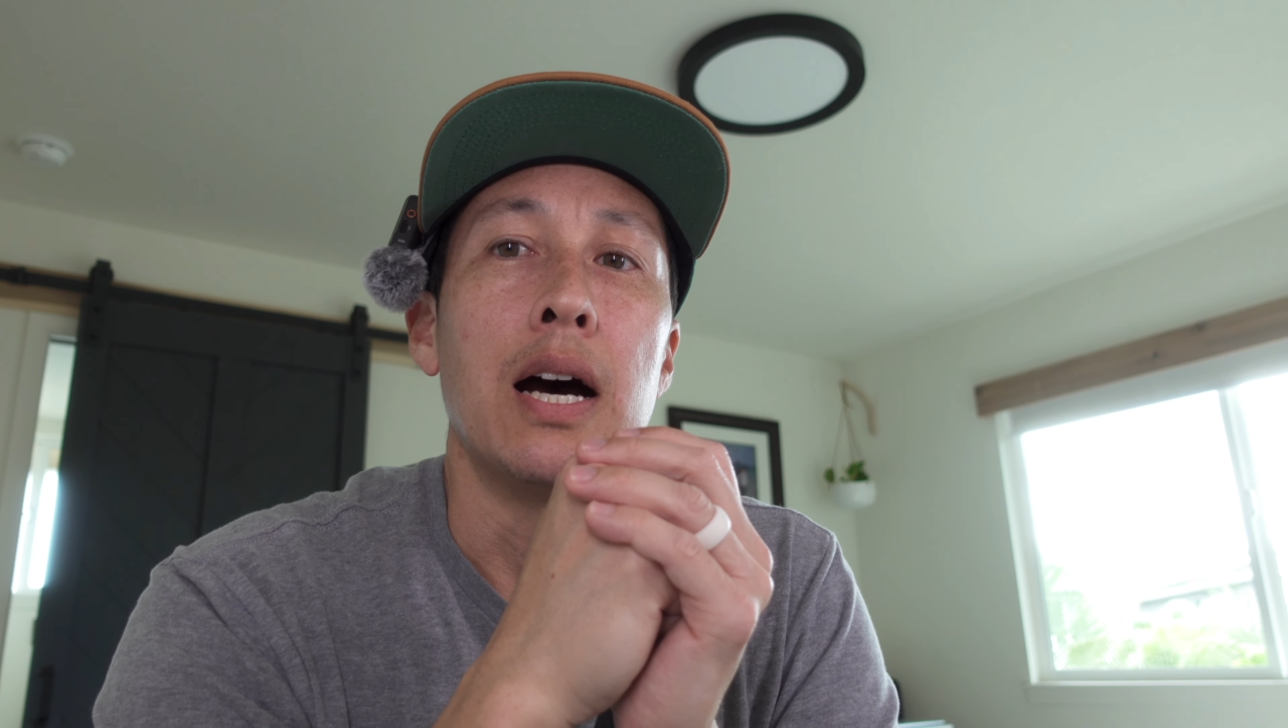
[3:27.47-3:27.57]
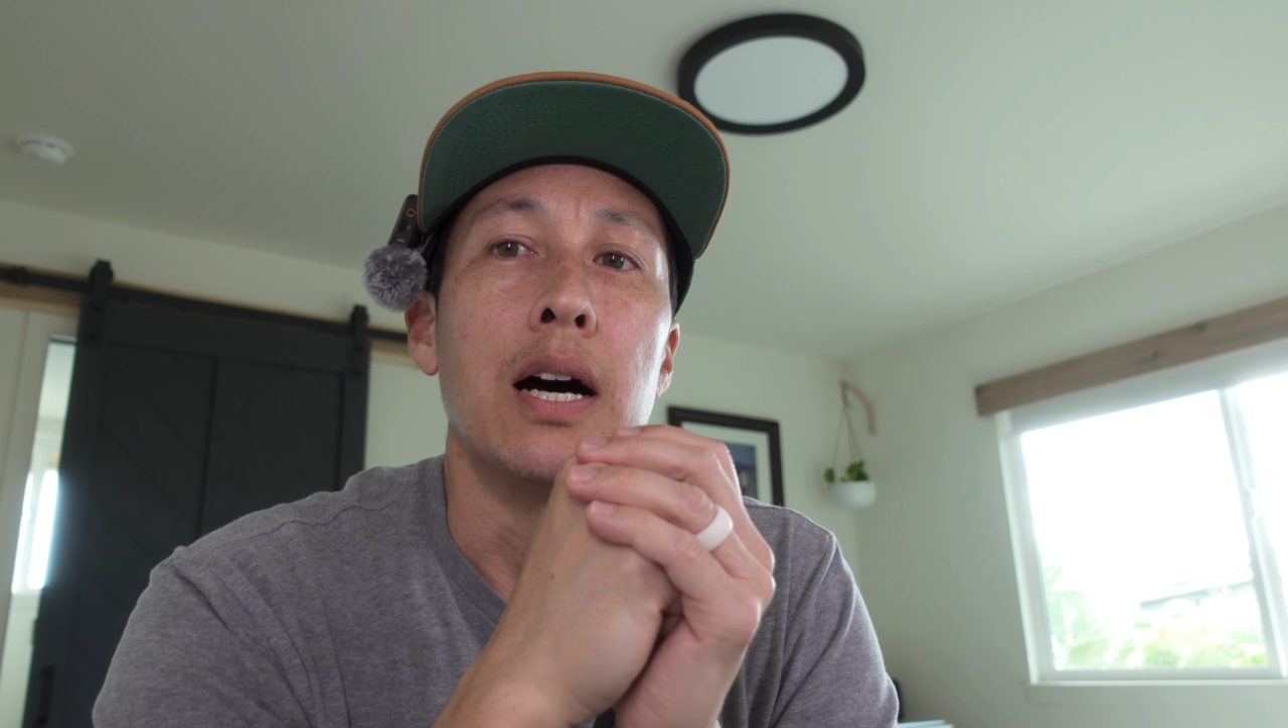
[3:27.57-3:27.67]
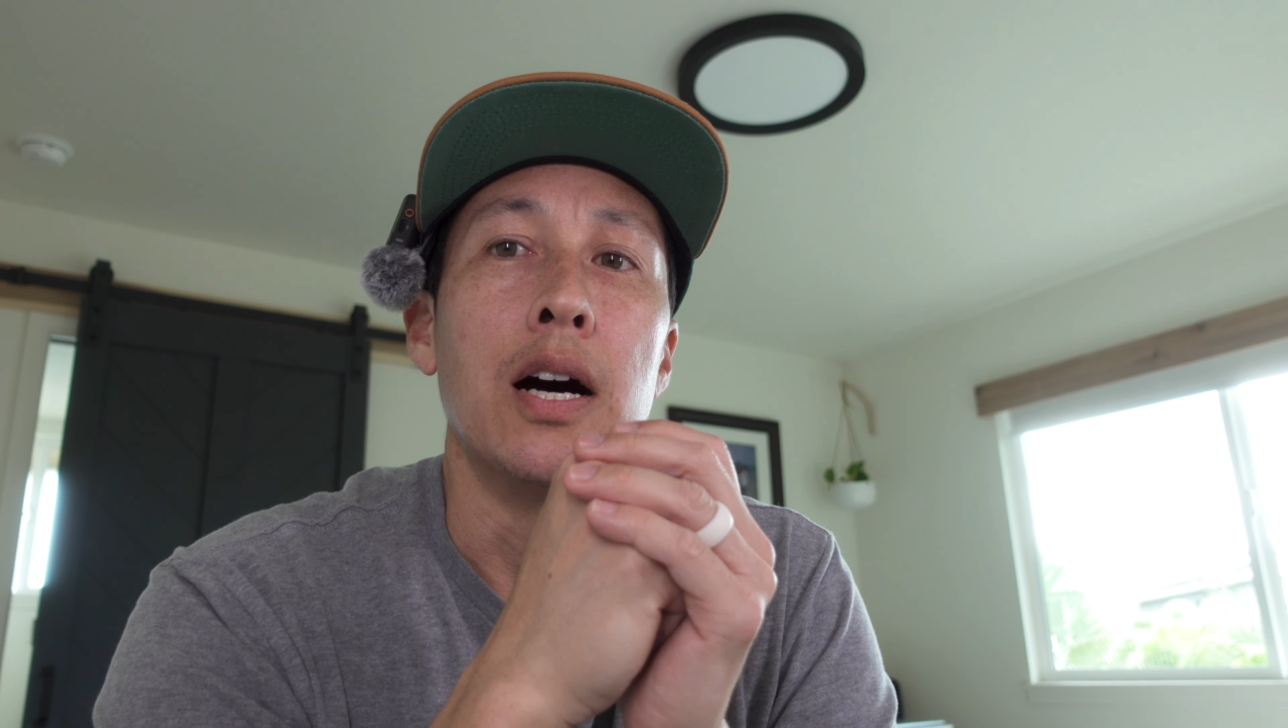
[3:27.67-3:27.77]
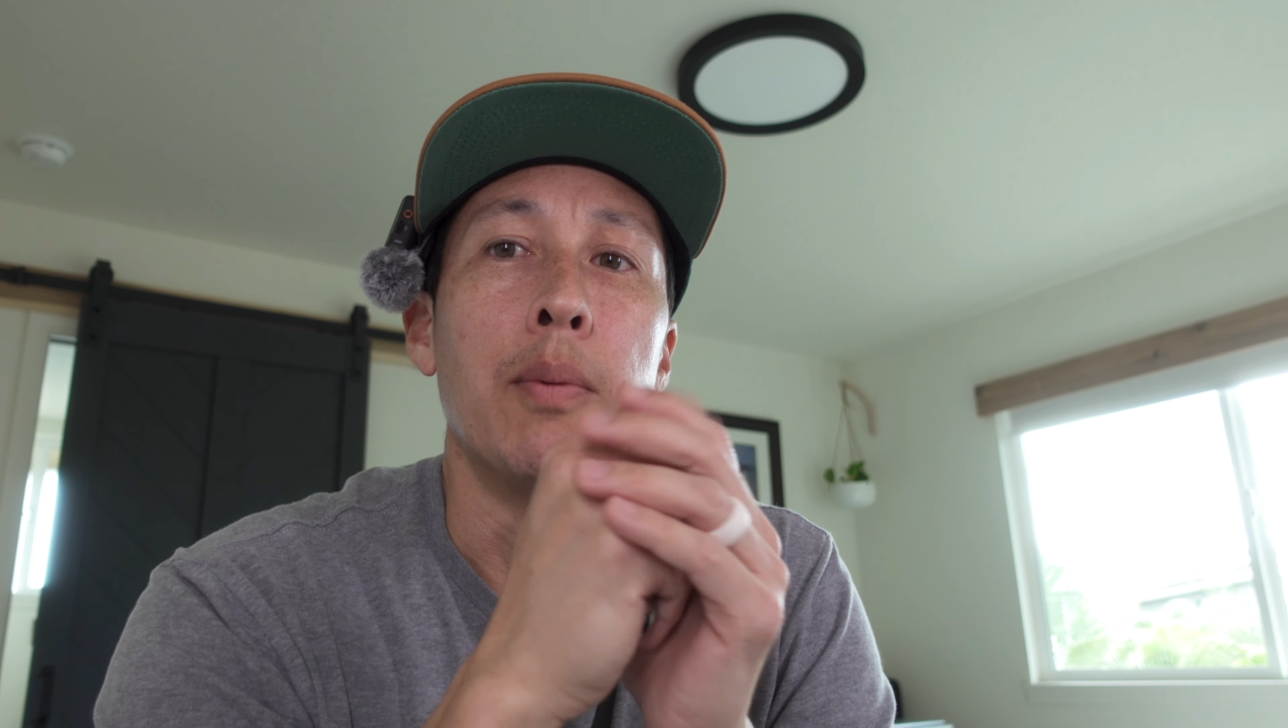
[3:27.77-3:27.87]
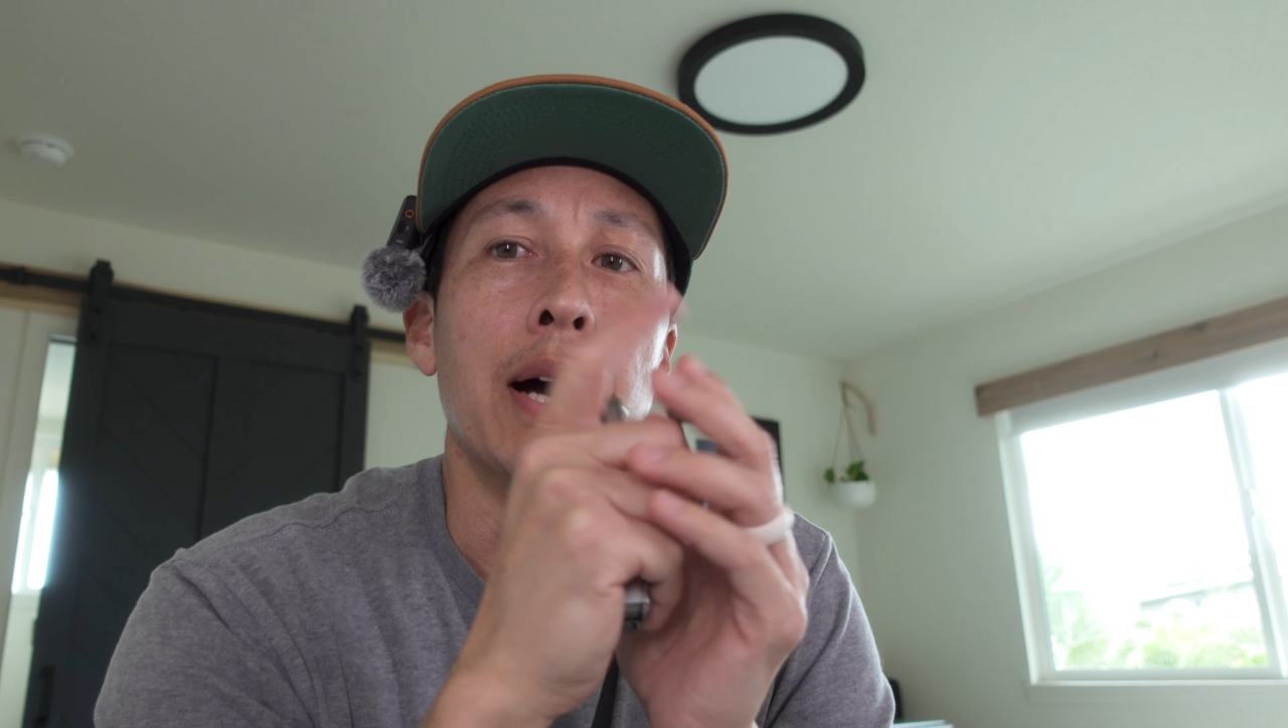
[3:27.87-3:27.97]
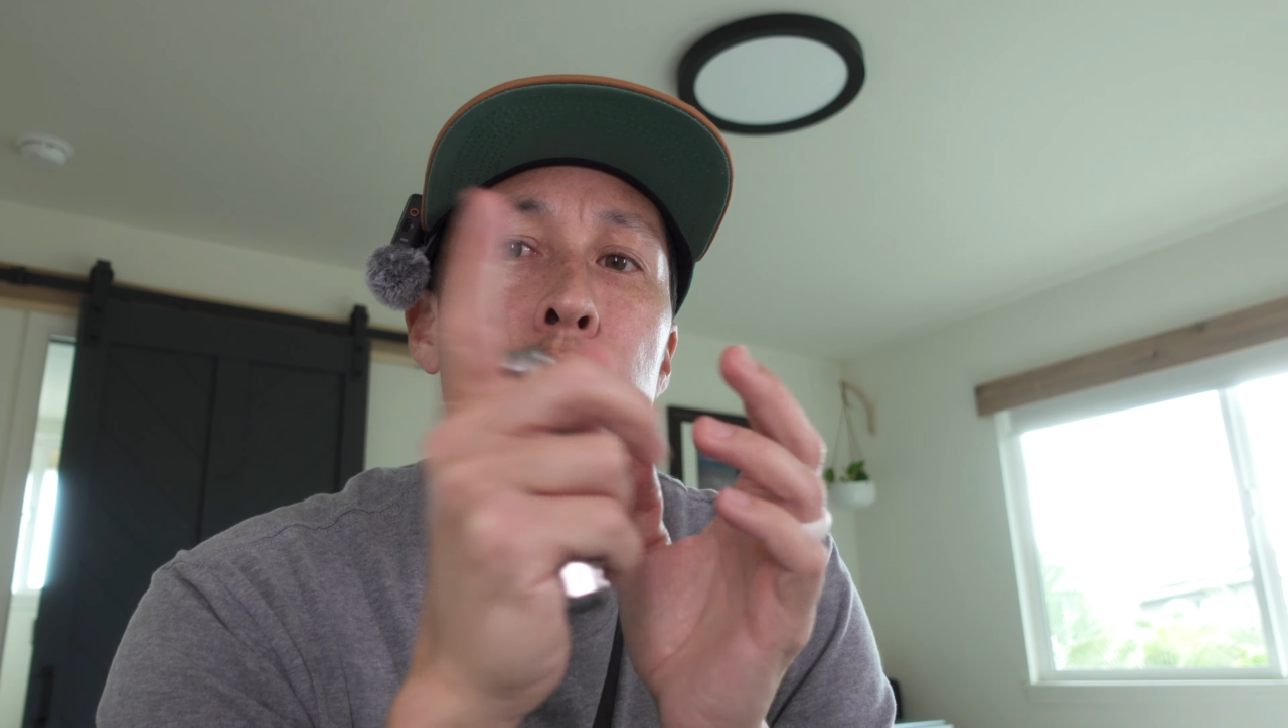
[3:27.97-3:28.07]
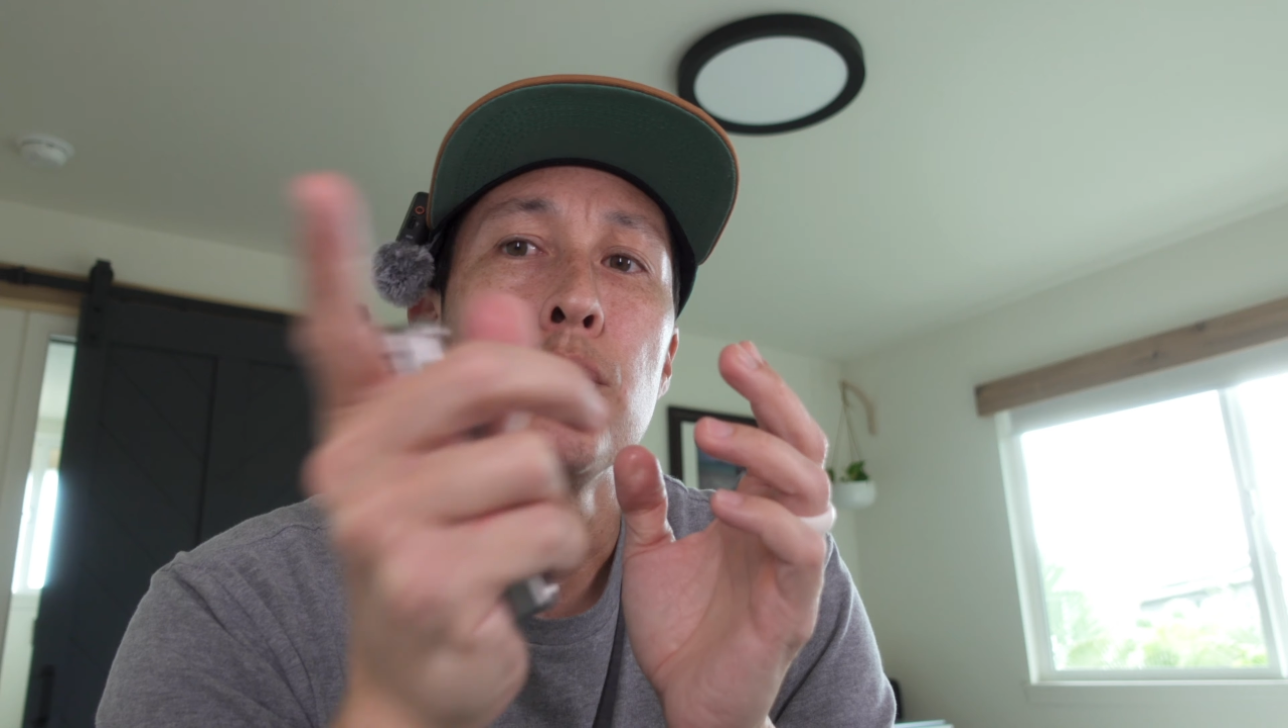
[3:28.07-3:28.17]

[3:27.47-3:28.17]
I do